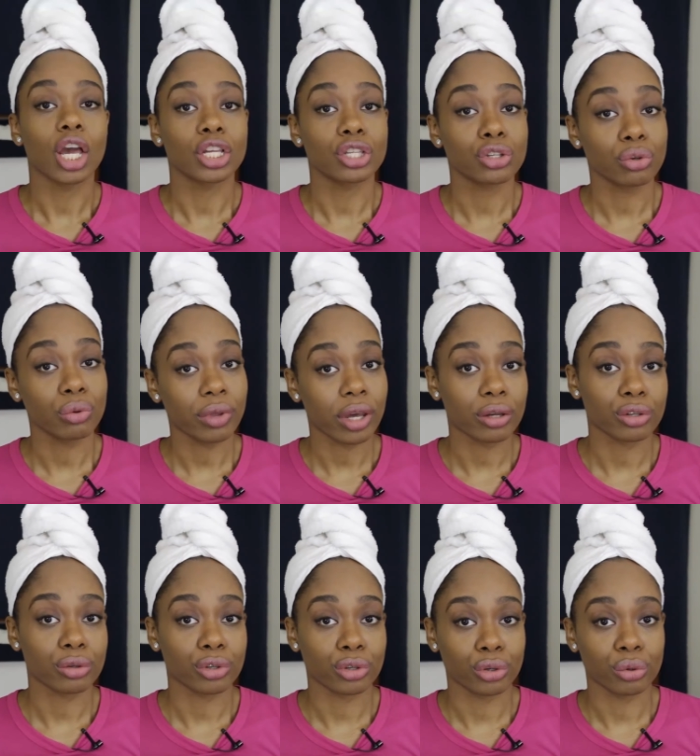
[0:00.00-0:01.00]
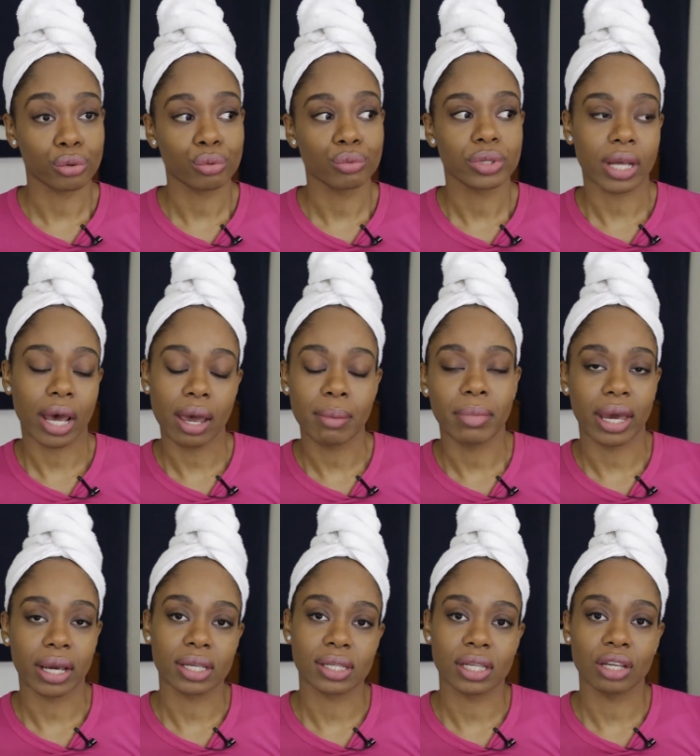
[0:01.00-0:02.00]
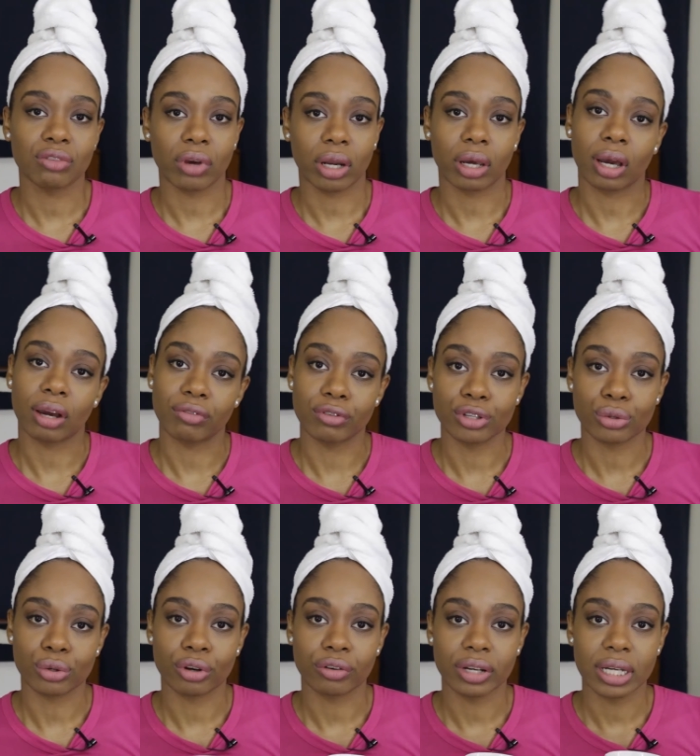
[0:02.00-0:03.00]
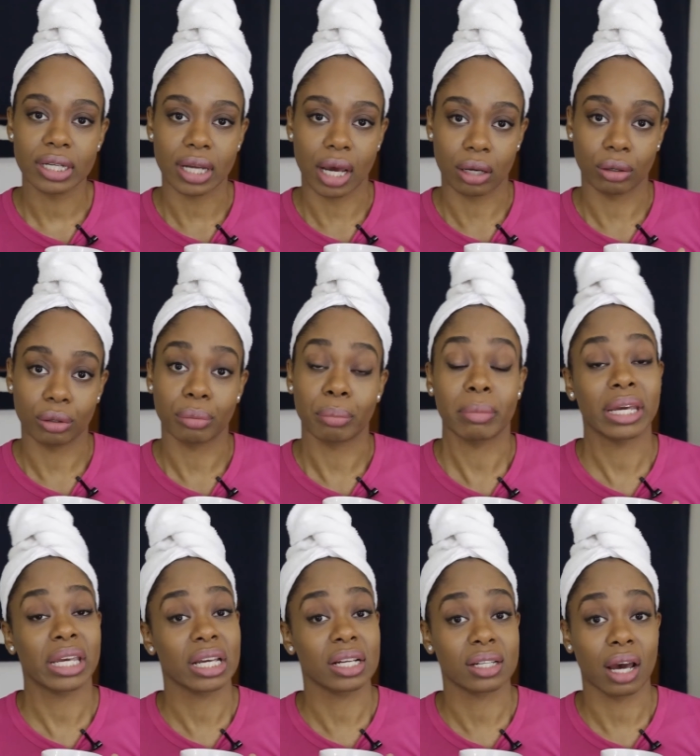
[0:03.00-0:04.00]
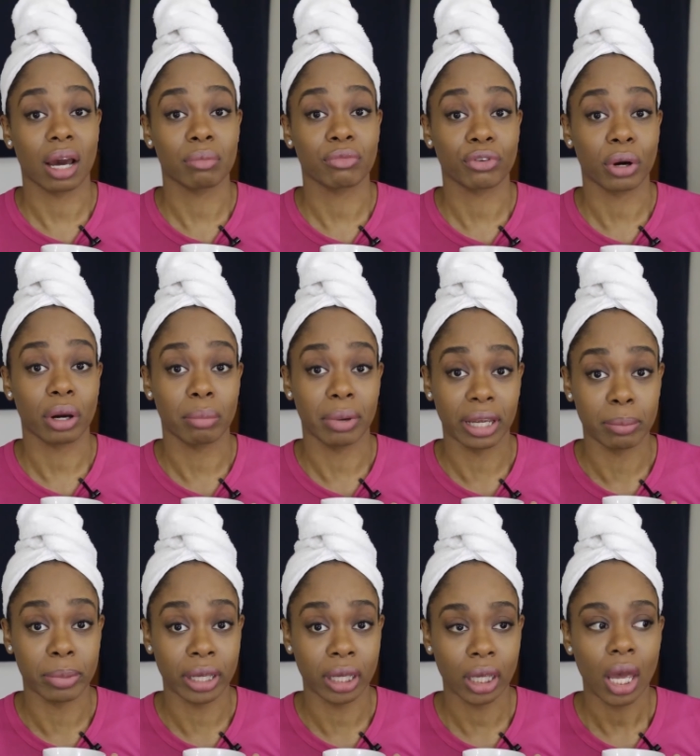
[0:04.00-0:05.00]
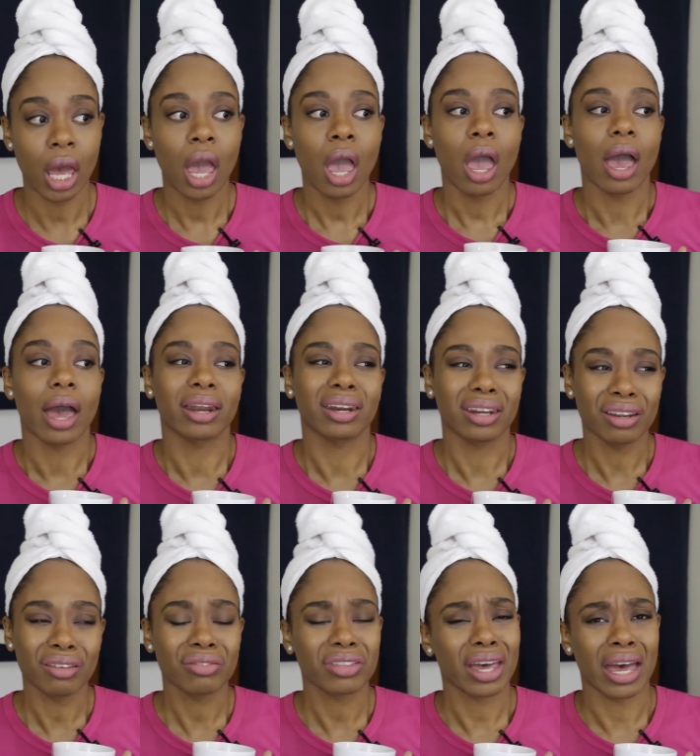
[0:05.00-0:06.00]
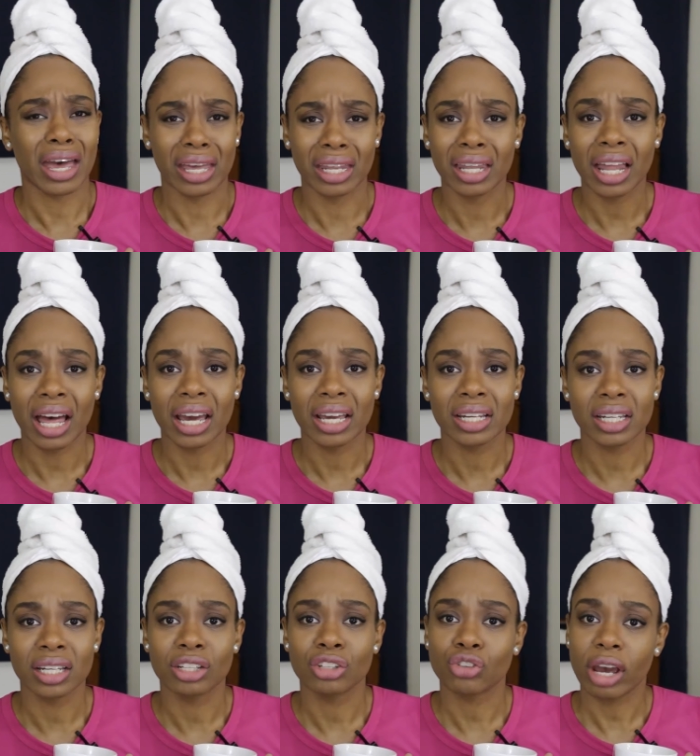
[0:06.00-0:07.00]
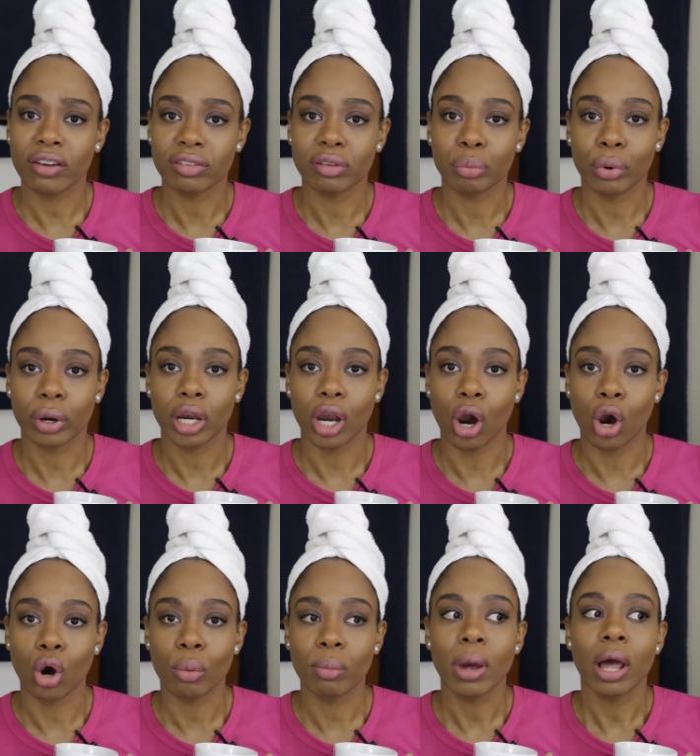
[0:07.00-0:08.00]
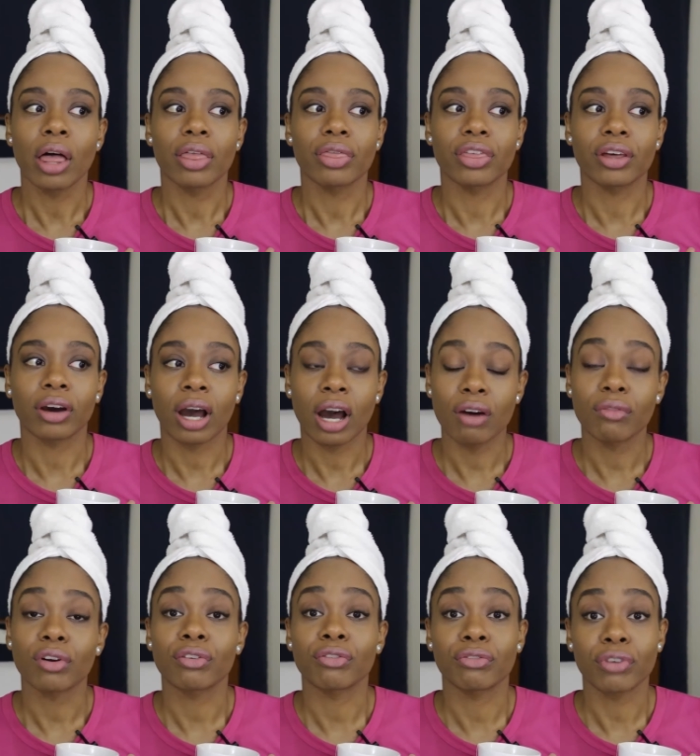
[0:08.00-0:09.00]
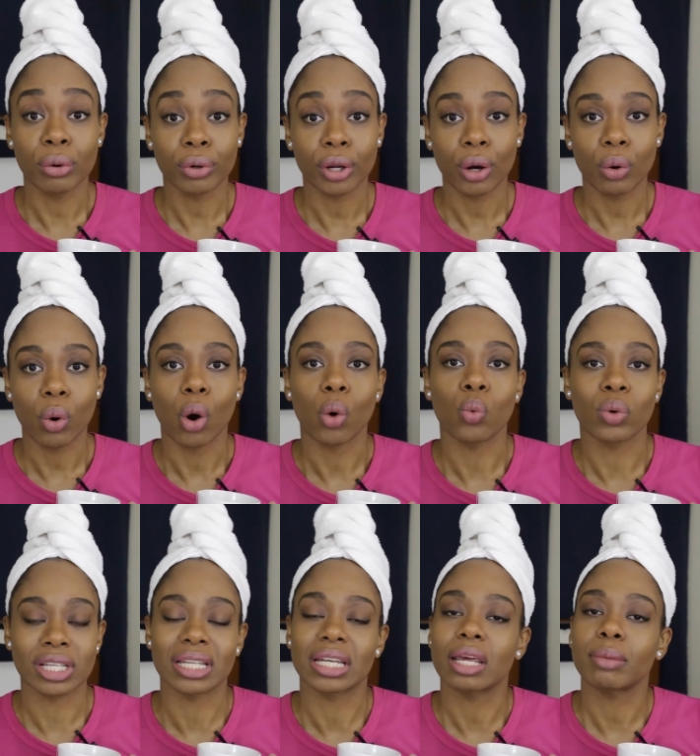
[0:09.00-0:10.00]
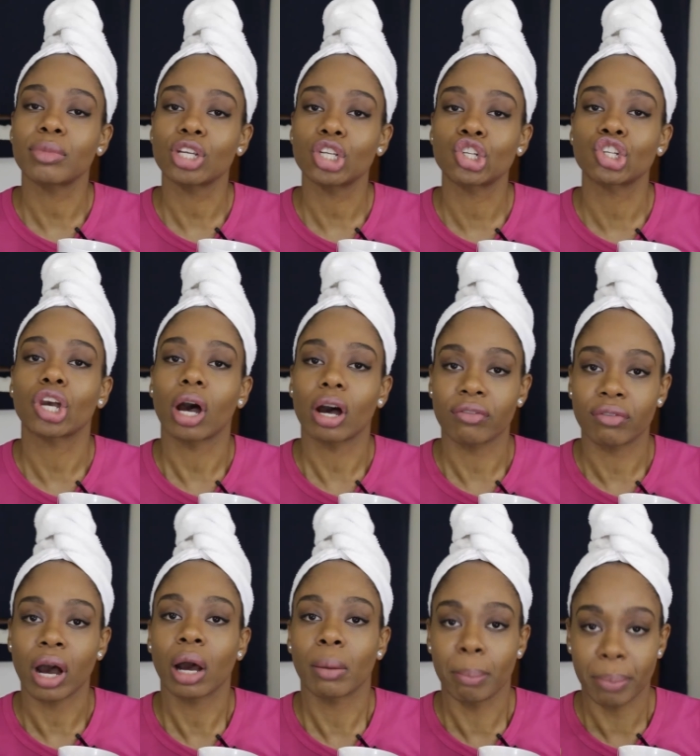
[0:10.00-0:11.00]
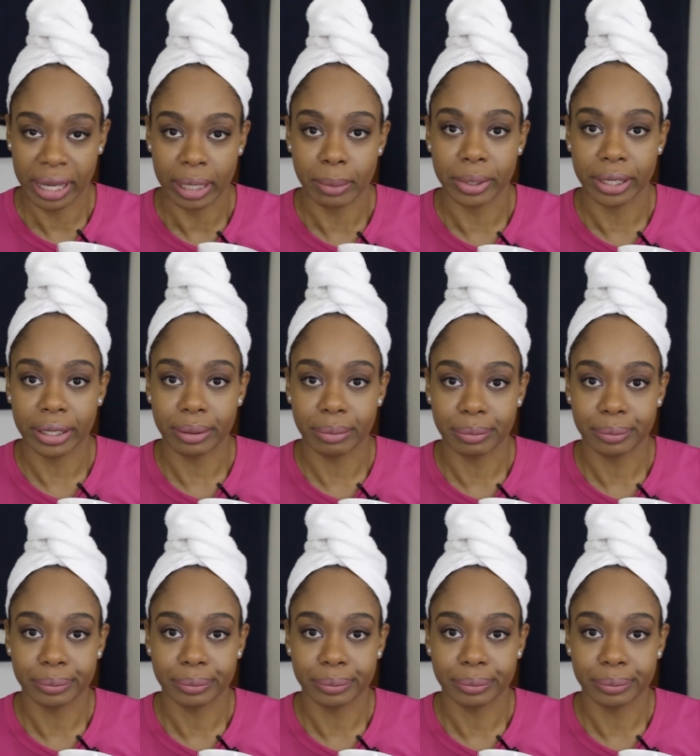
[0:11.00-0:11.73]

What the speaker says: In 2002, Time magazine ran a cover story titled "Making Time for a Baby," and if the headline didn't drive the point home, the cover photo was an image of a baby.